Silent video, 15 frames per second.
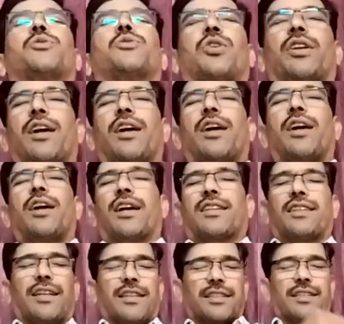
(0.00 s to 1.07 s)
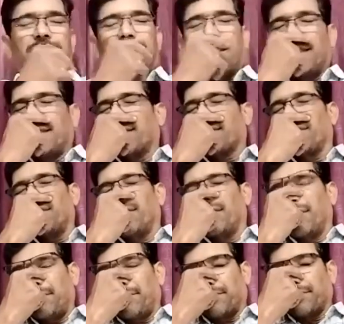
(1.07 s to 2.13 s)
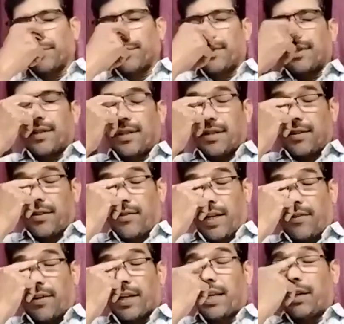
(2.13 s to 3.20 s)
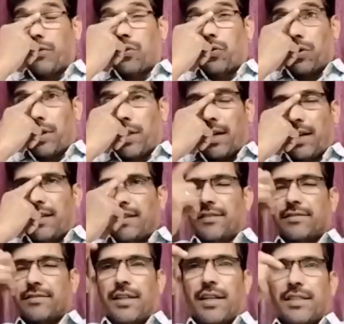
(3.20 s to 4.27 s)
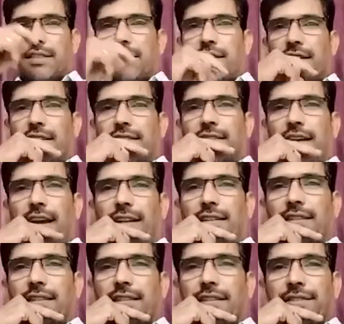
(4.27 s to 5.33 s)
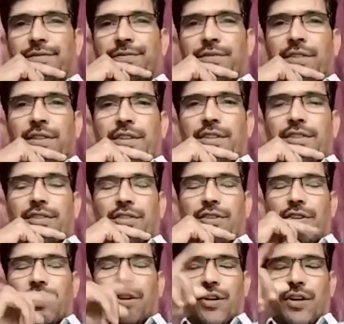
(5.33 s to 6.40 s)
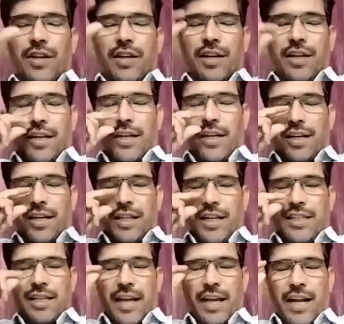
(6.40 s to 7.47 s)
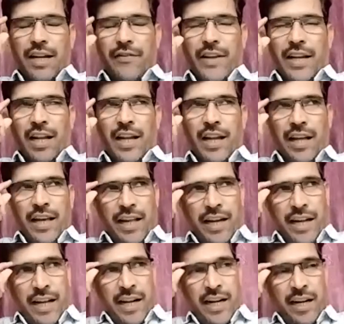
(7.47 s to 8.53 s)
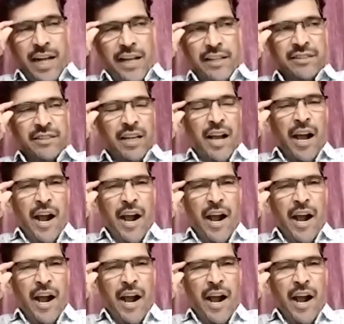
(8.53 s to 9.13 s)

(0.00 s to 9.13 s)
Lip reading: to the doctor, so whenever he hold the syringe in his hand, so the child will recognize